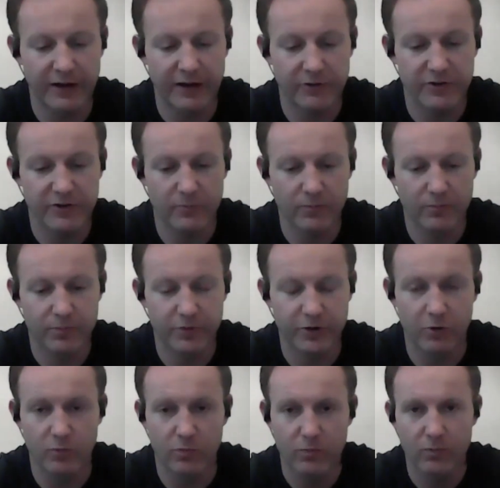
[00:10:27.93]
how can,
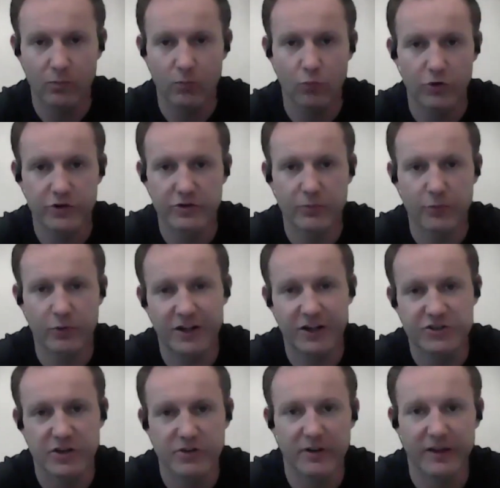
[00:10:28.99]
we're
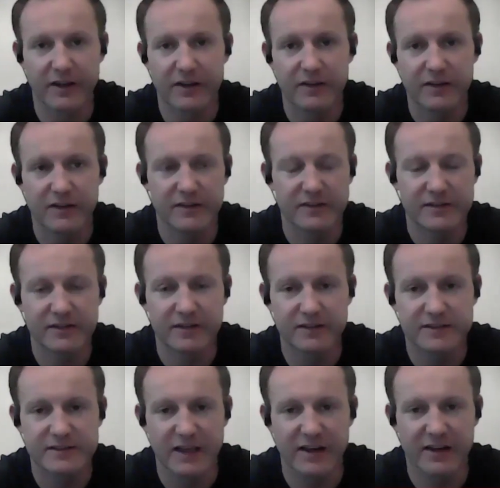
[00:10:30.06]
not generally in these
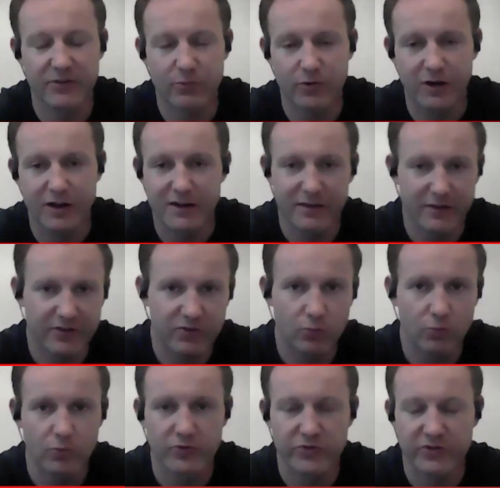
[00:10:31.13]
settings. We're not in the
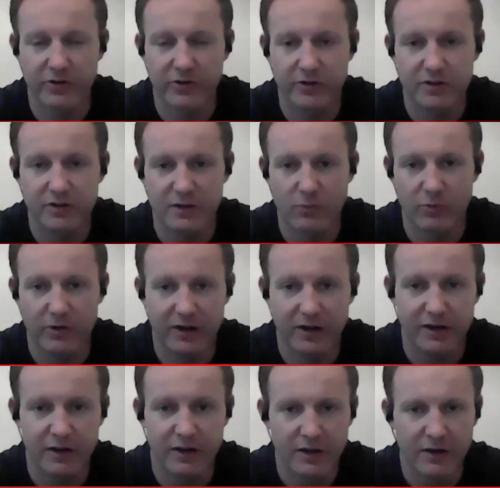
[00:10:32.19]
schools currently. We're
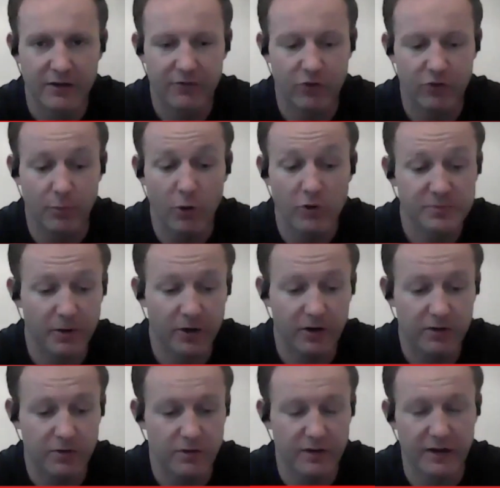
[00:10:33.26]
not, for the most
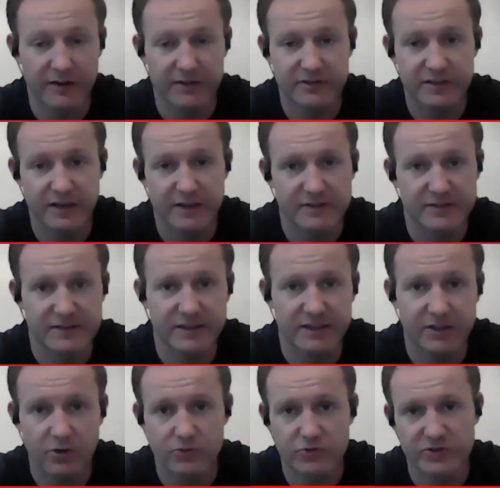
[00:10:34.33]
part, as S&C
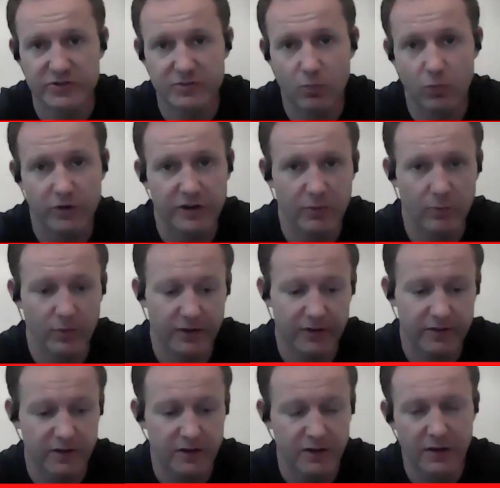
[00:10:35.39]
coaches working
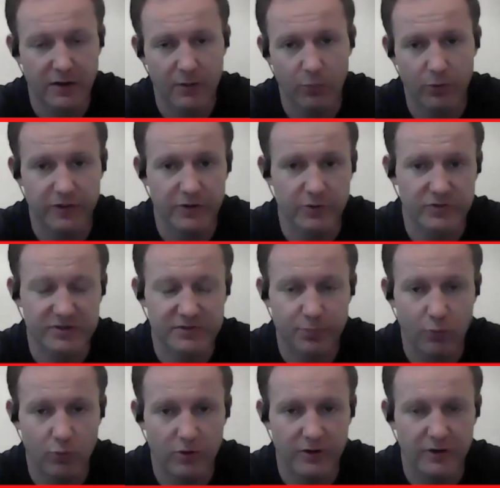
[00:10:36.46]
with youth
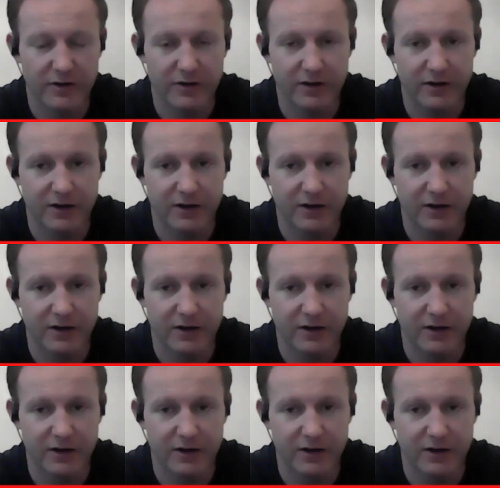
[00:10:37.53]
sport.